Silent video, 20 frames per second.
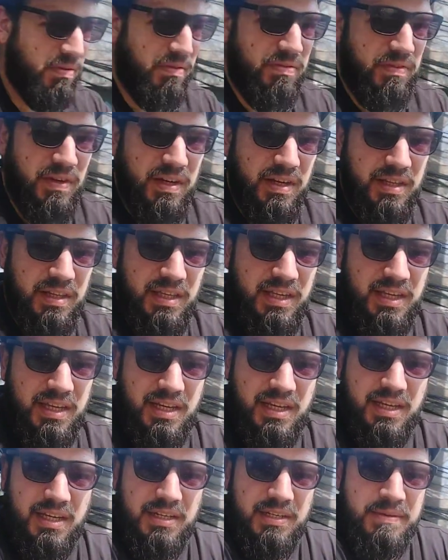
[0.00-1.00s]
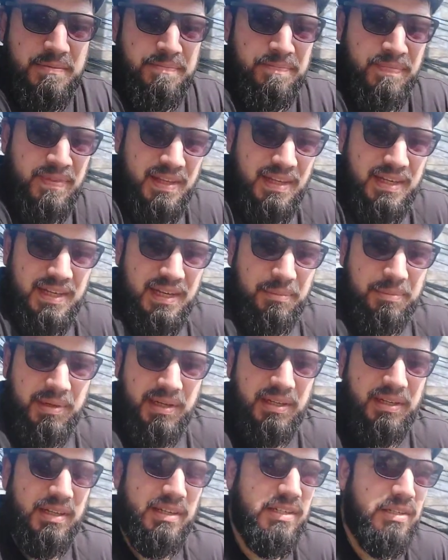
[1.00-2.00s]
prefer the
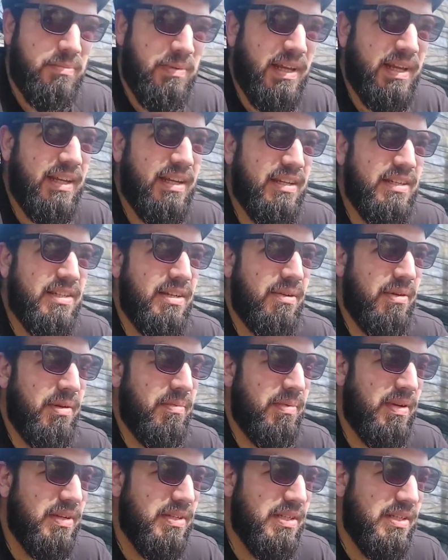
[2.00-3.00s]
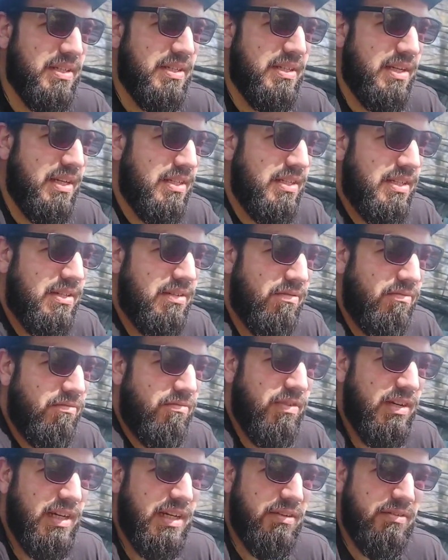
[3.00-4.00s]
clipping an under blanket to it, because it's
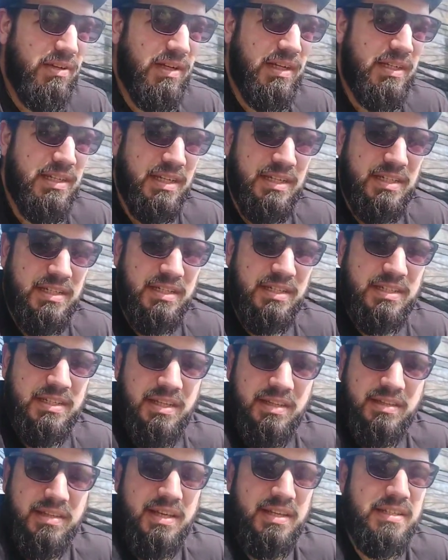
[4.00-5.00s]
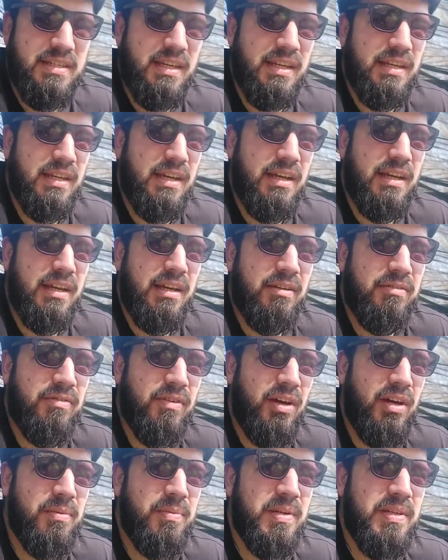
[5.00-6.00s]
really, really decent synthetic
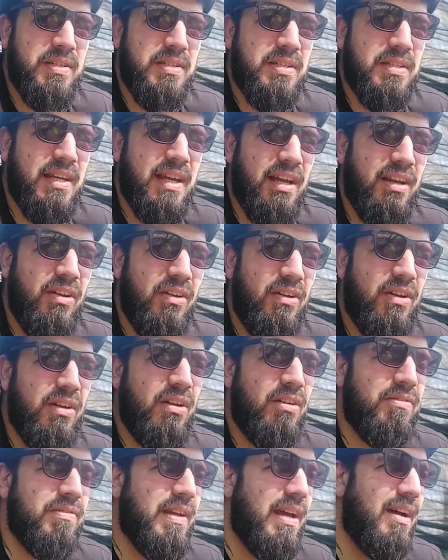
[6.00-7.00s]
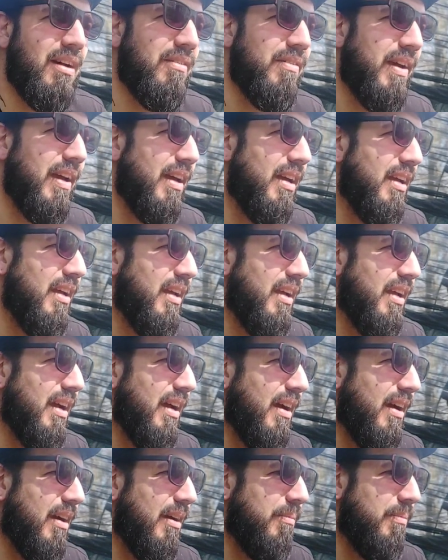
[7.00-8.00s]
fibers. You get a lot of loft out of it,
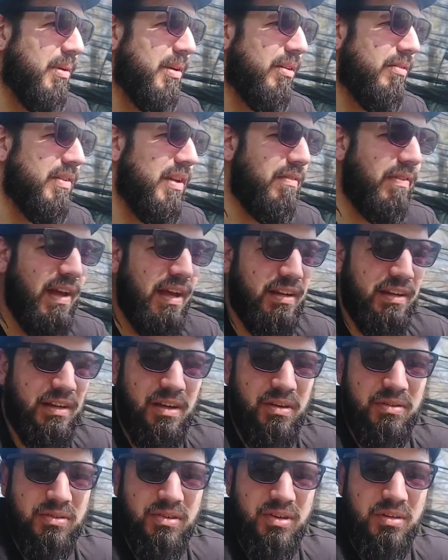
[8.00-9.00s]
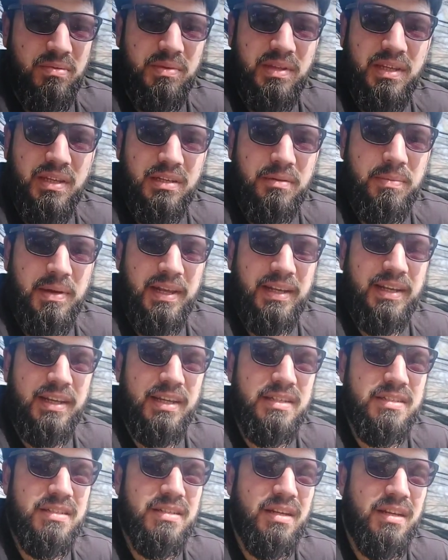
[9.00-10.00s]
and I've never had a cold night with the under
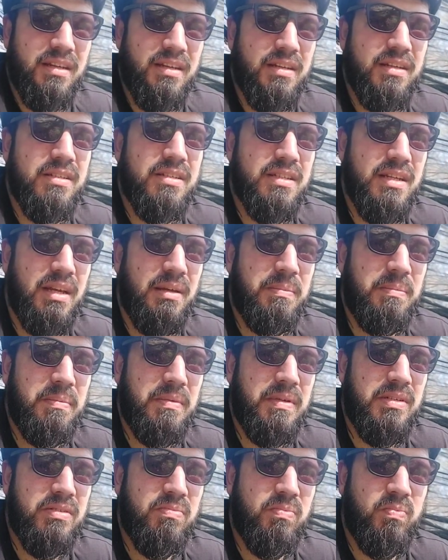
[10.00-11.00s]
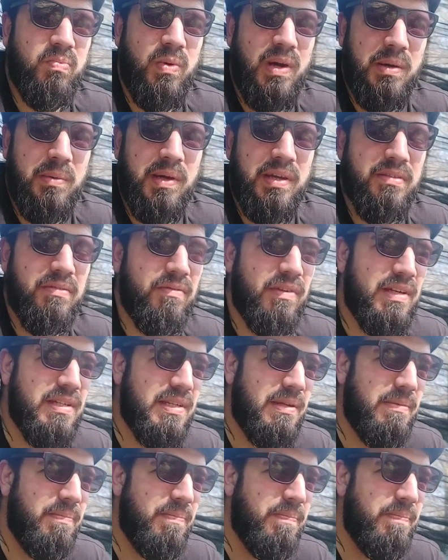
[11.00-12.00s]
blanket, so it's well worth
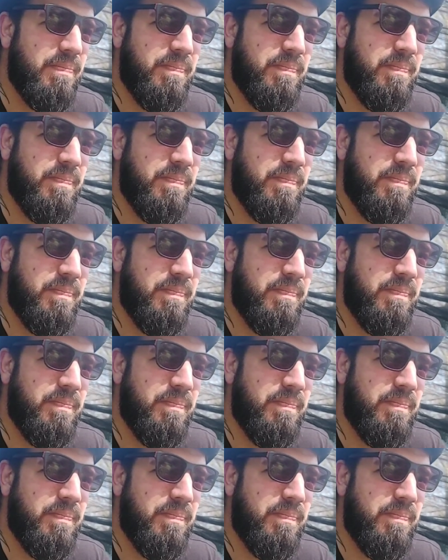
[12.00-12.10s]
investing.